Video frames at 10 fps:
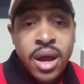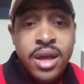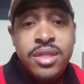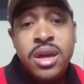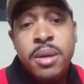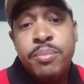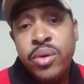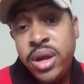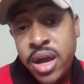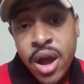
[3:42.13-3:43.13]
and then it
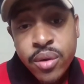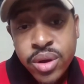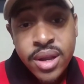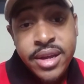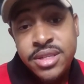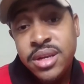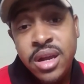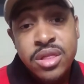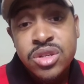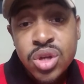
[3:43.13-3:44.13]
pre-calculates it
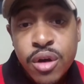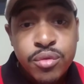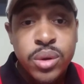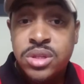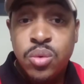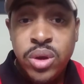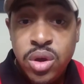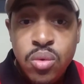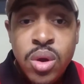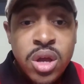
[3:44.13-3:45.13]
in the software. So when
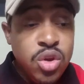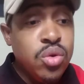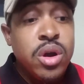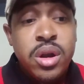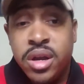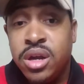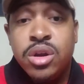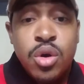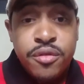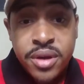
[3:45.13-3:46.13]
you're going to get a
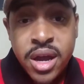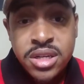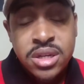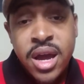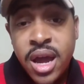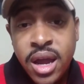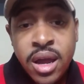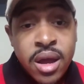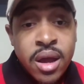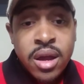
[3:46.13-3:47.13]
notification, hey,
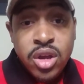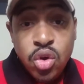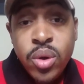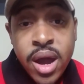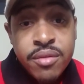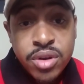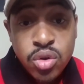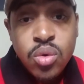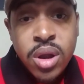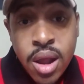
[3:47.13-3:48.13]
you have a
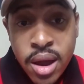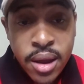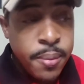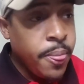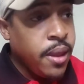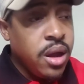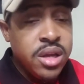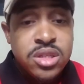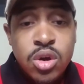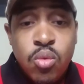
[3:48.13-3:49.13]
new client.
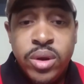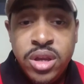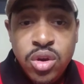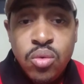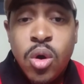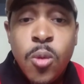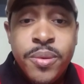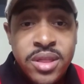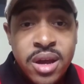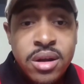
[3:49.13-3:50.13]
And so when you
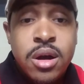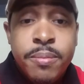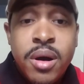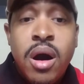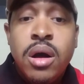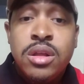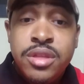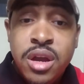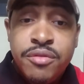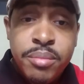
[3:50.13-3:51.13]
open that up, all of
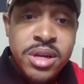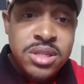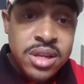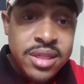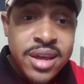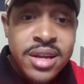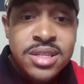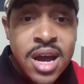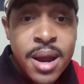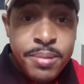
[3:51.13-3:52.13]
the information that they
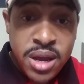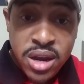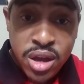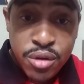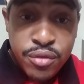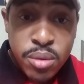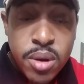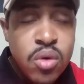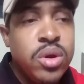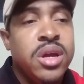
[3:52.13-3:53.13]
typed in interview
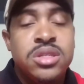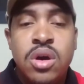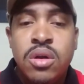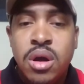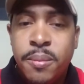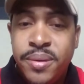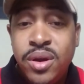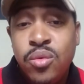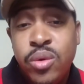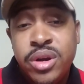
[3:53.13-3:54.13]
mode is going to
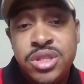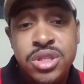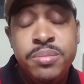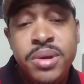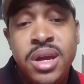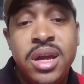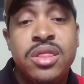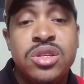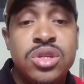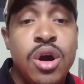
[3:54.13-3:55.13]
appear where it should be
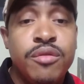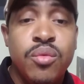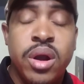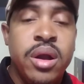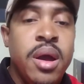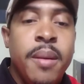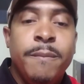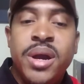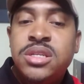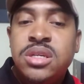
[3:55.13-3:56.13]
in the software.
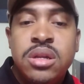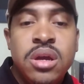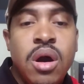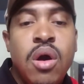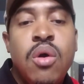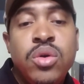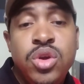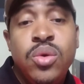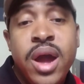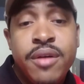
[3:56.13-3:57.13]
Basically, all
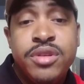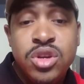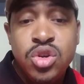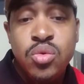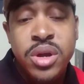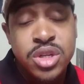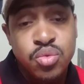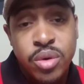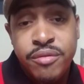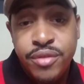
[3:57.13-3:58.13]
you have to do is
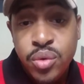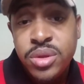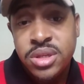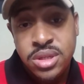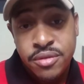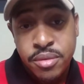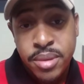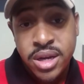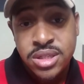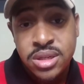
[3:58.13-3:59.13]
review this
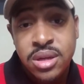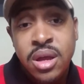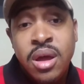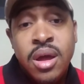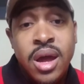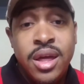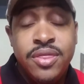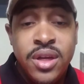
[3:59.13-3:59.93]
information and